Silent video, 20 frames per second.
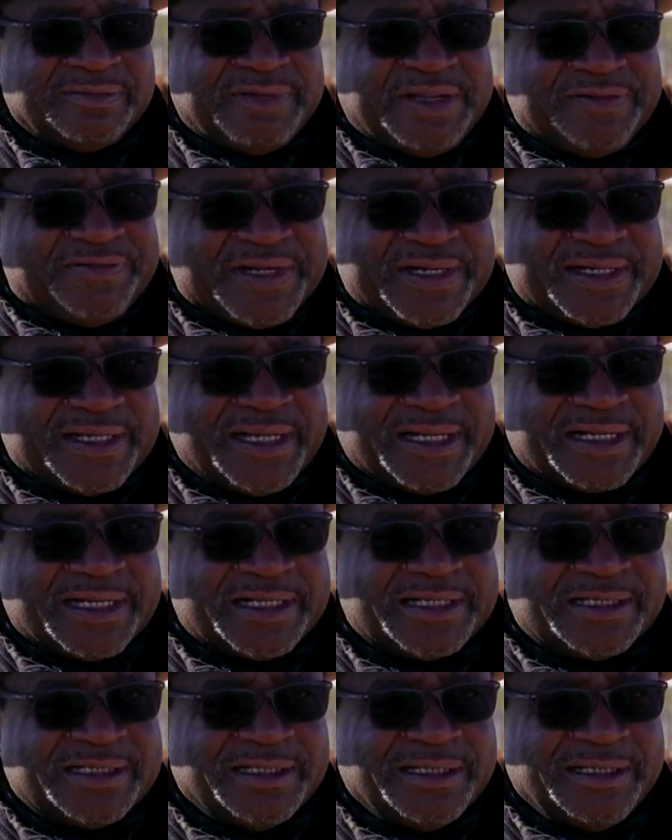500
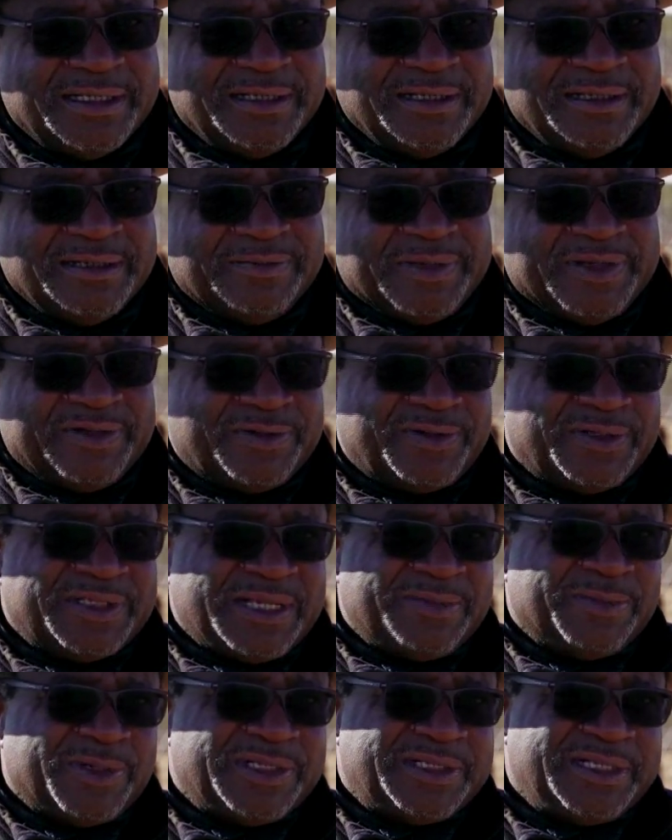hectares, but you've got
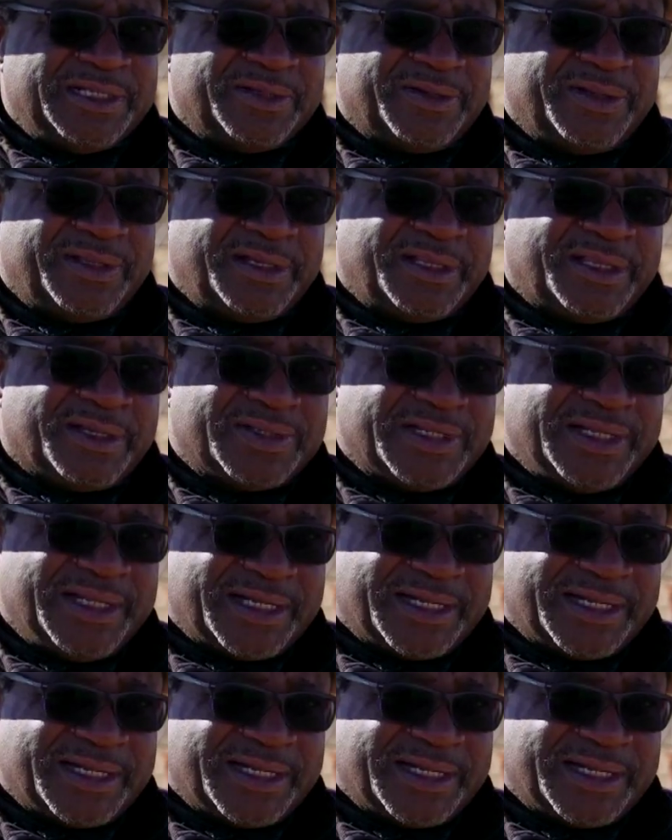somebody sitting on 3,000